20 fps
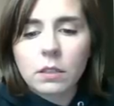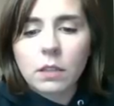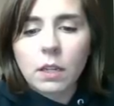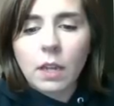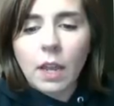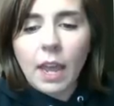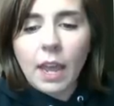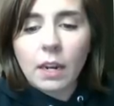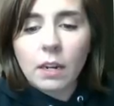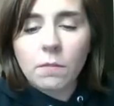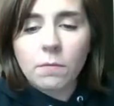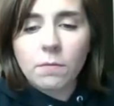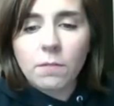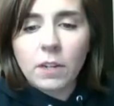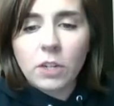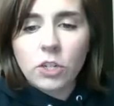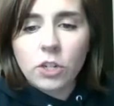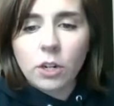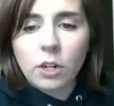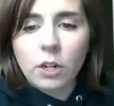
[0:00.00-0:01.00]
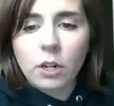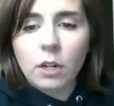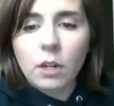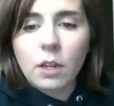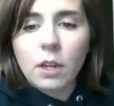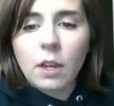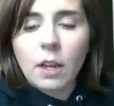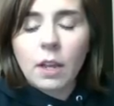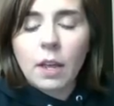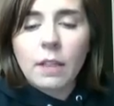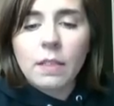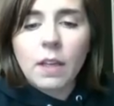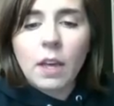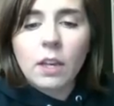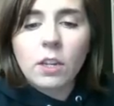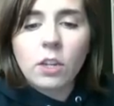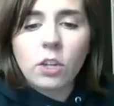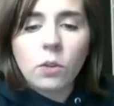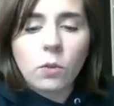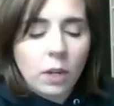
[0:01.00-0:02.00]
edit feature, and
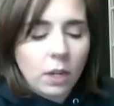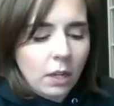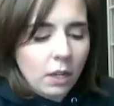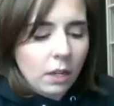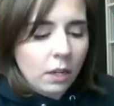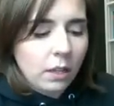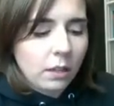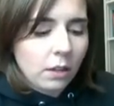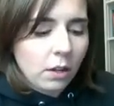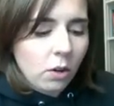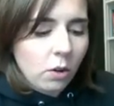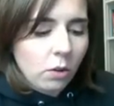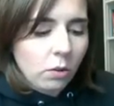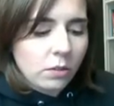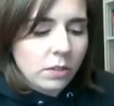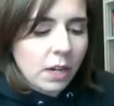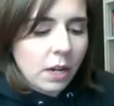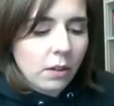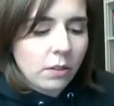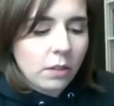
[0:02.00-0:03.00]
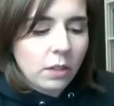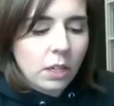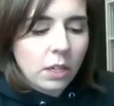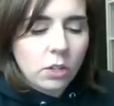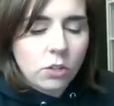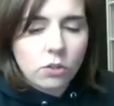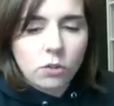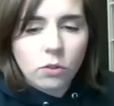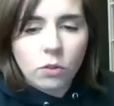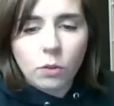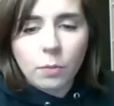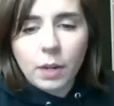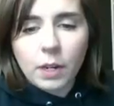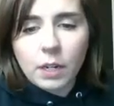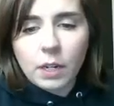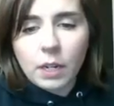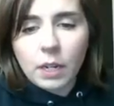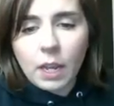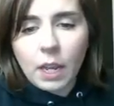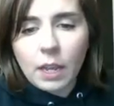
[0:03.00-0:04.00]
then you can hold down the control button
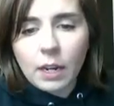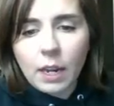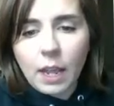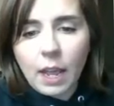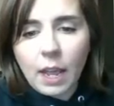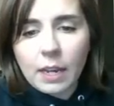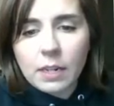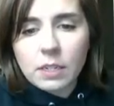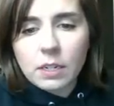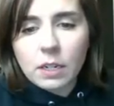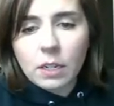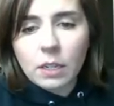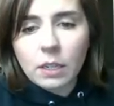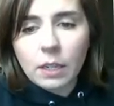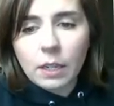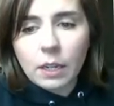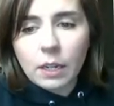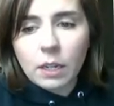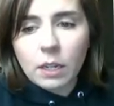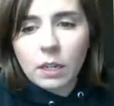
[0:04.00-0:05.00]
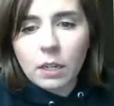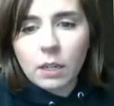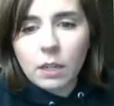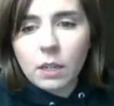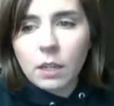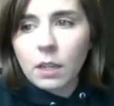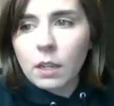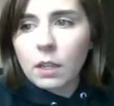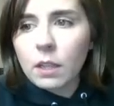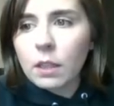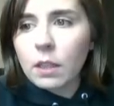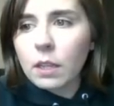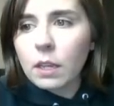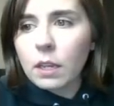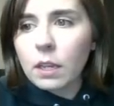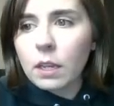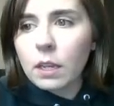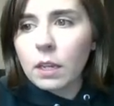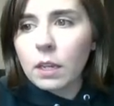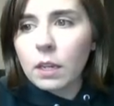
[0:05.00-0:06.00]
again and click
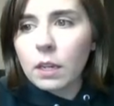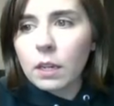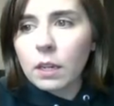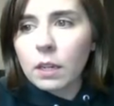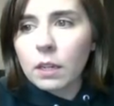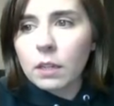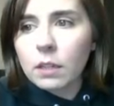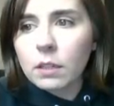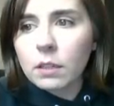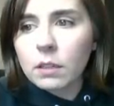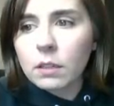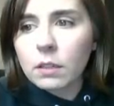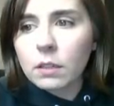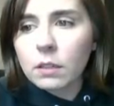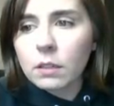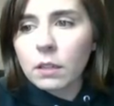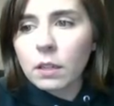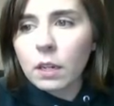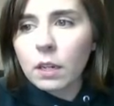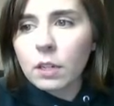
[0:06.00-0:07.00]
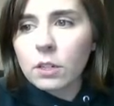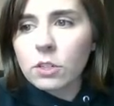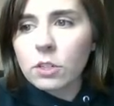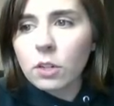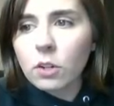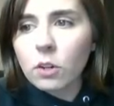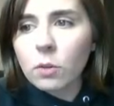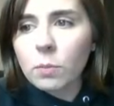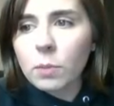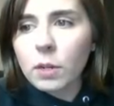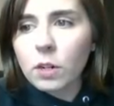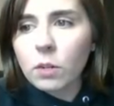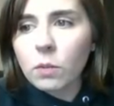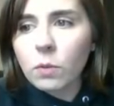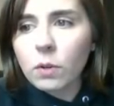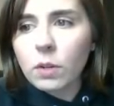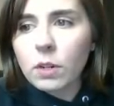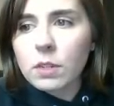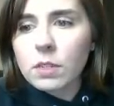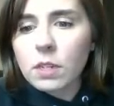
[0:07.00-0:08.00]
the, actually go up here to
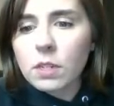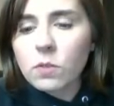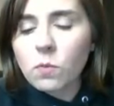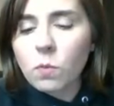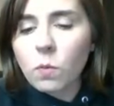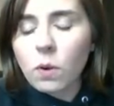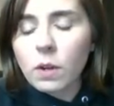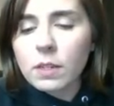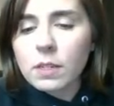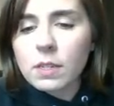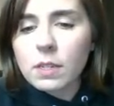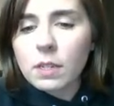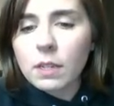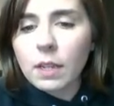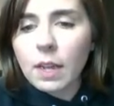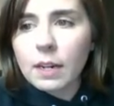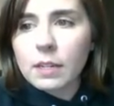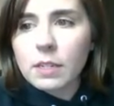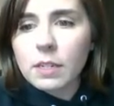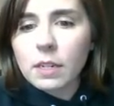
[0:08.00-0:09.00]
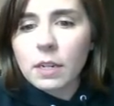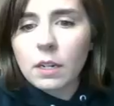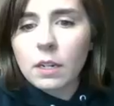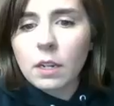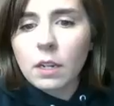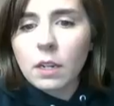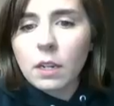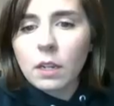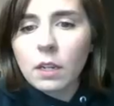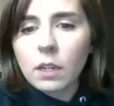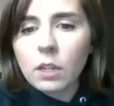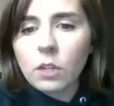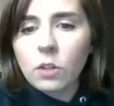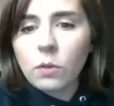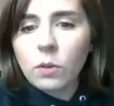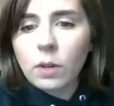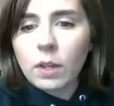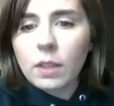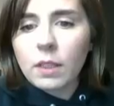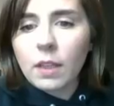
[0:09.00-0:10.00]
where it says one selected. You
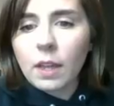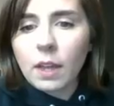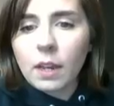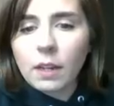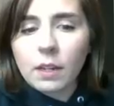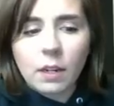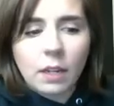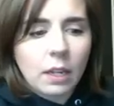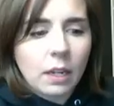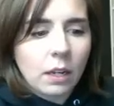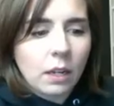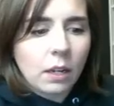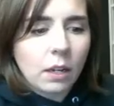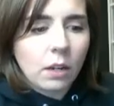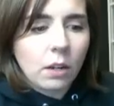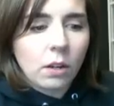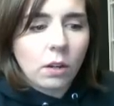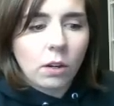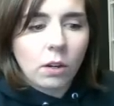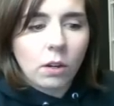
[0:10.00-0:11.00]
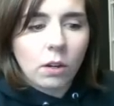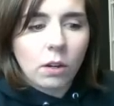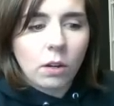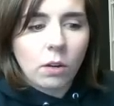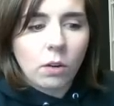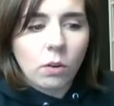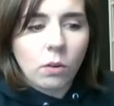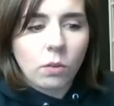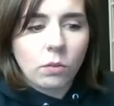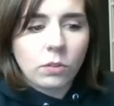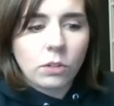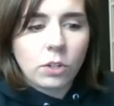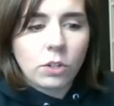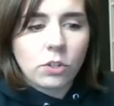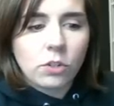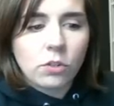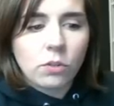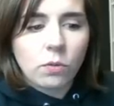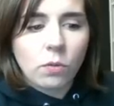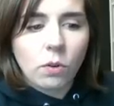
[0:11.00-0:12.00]
can then hold
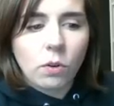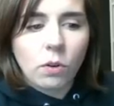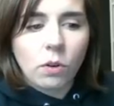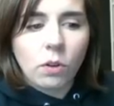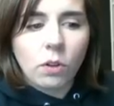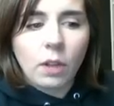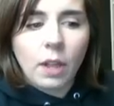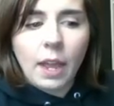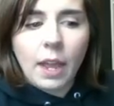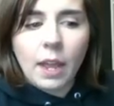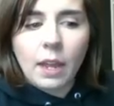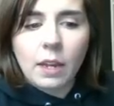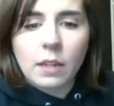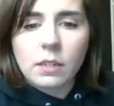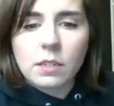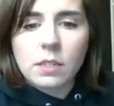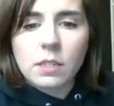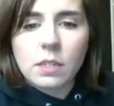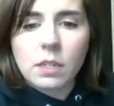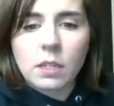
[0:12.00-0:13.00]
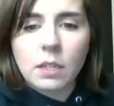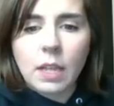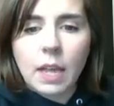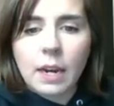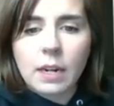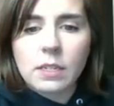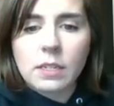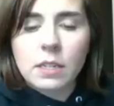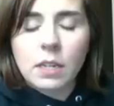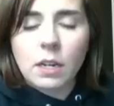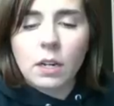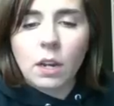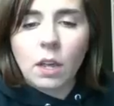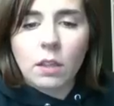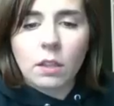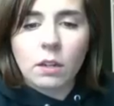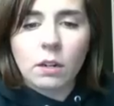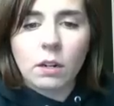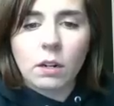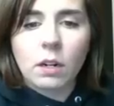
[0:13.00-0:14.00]
control and select
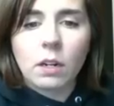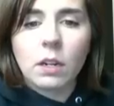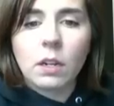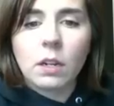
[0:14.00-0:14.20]
another